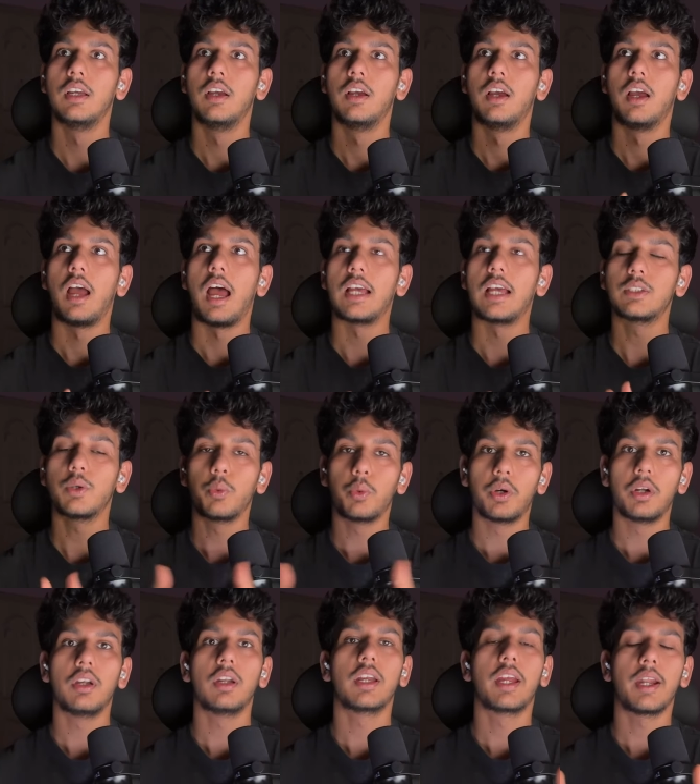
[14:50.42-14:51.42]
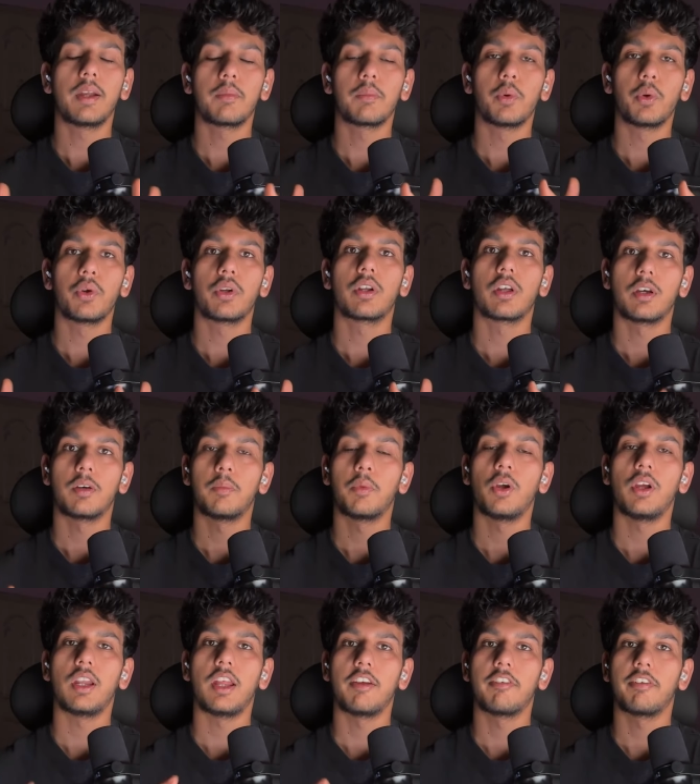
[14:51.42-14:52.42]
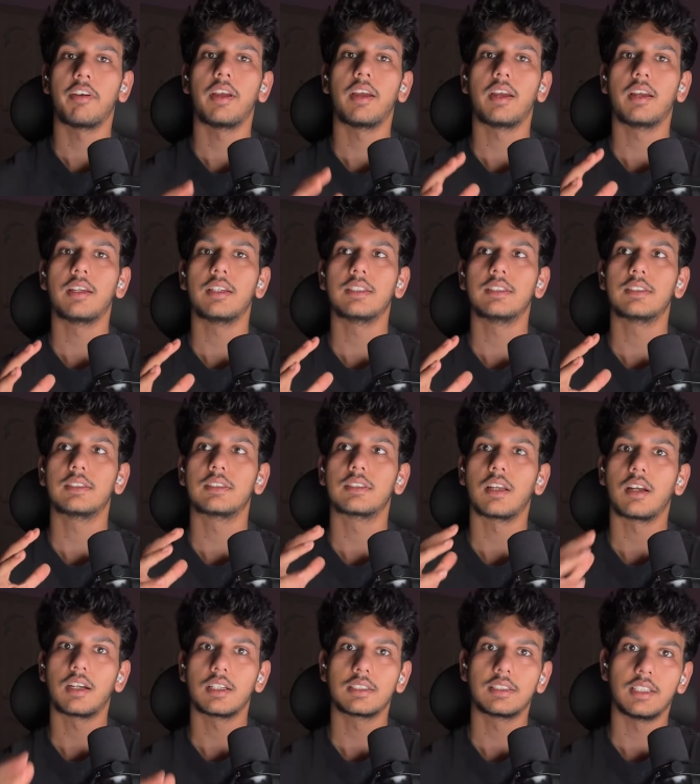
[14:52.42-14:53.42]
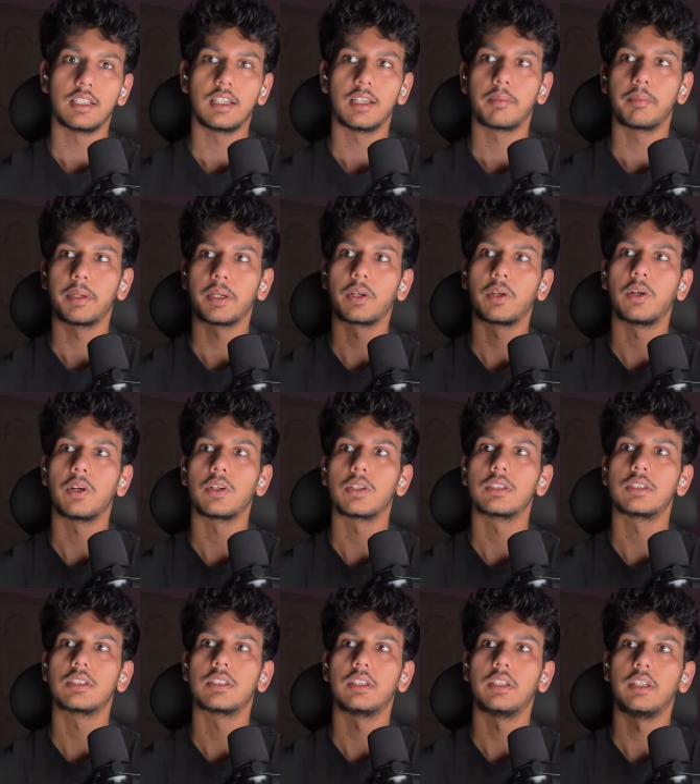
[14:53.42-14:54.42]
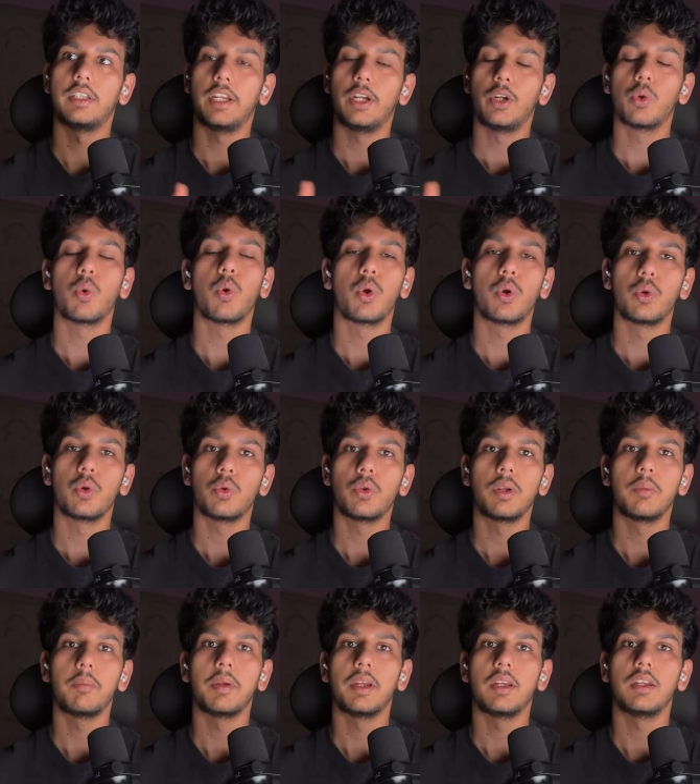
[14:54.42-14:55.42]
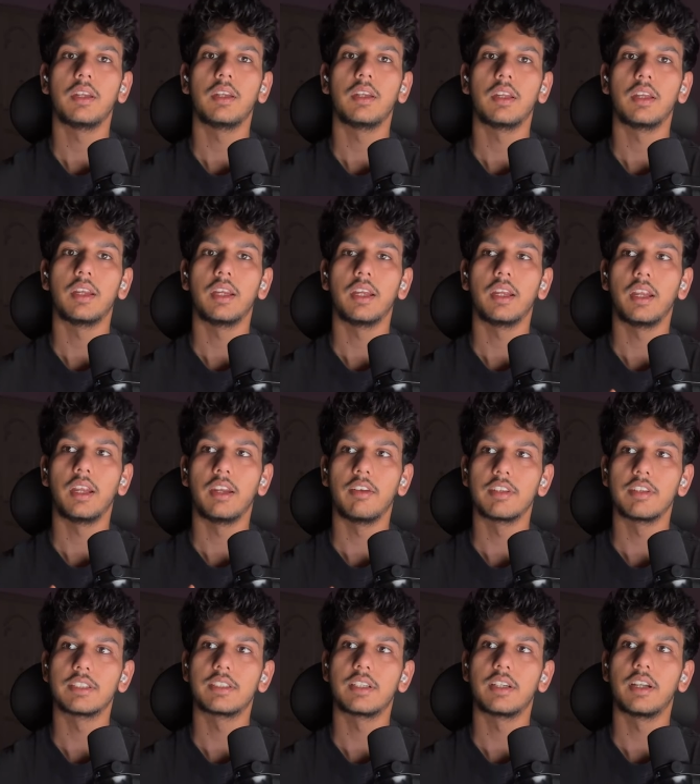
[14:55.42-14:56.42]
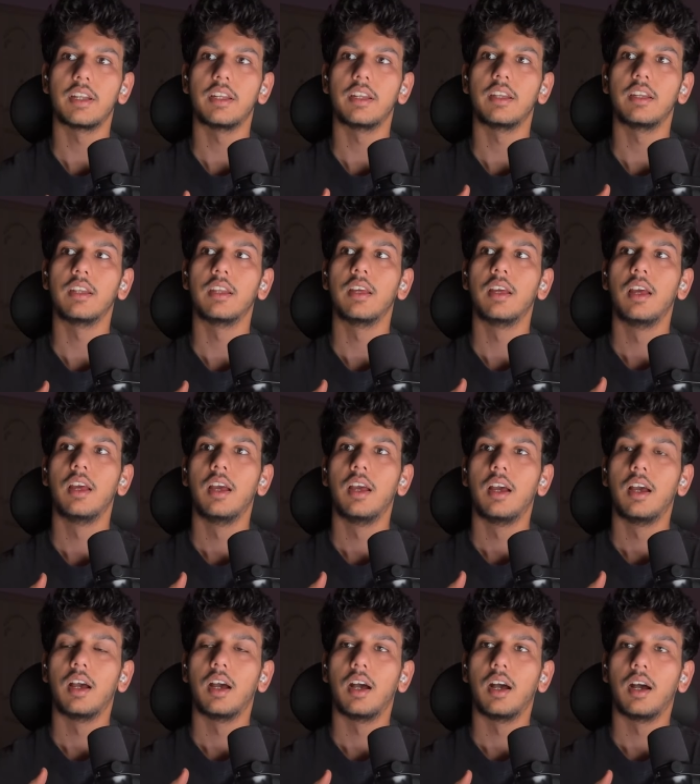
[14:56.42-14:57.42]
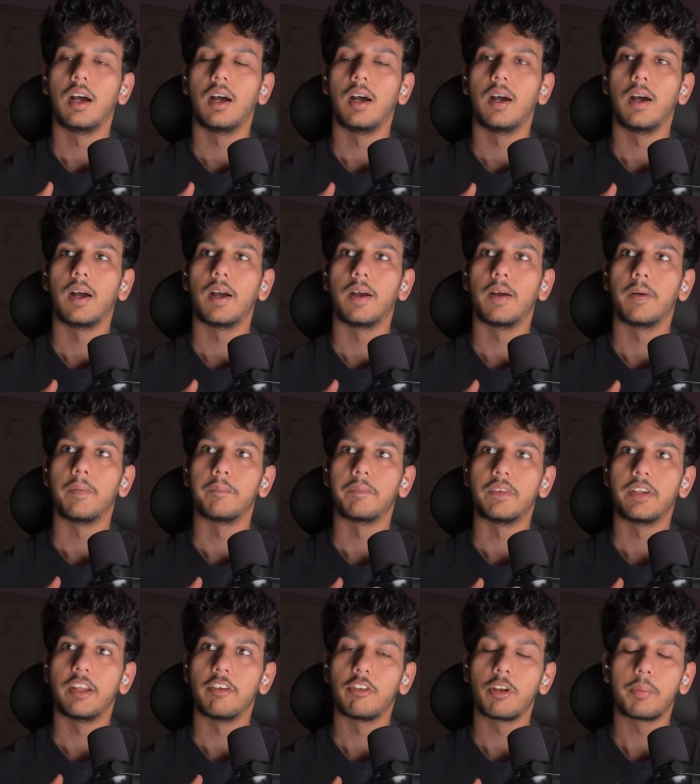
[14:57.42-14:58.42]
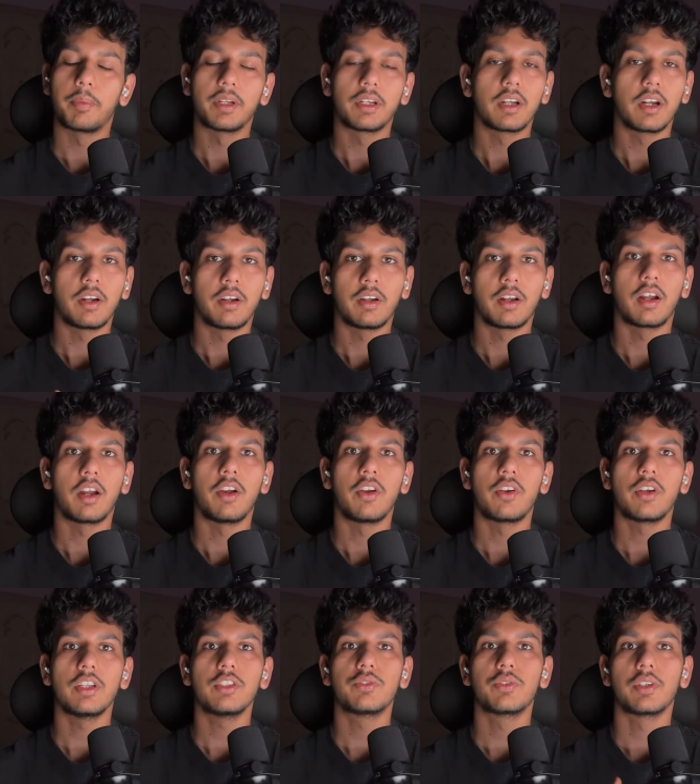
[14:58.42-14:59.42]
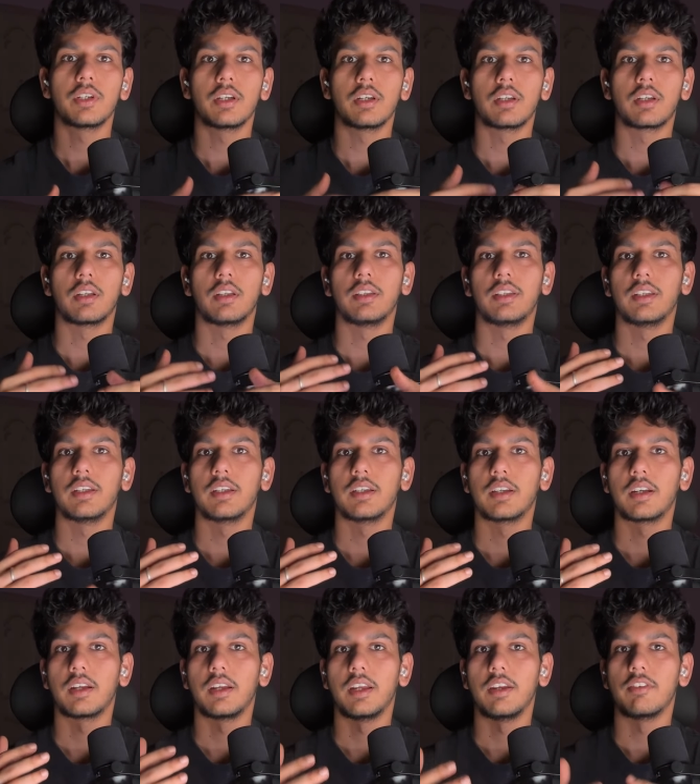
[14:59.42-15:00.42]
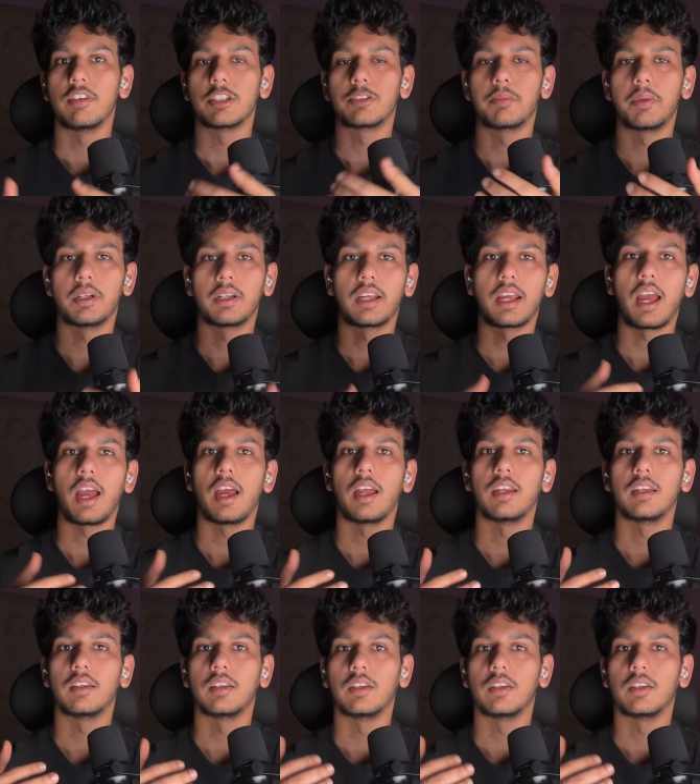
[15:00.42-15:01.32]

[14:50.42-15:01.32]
as the world get more turmoil, FIIs start selling because they don't want to remain invested in developing countries where their investment can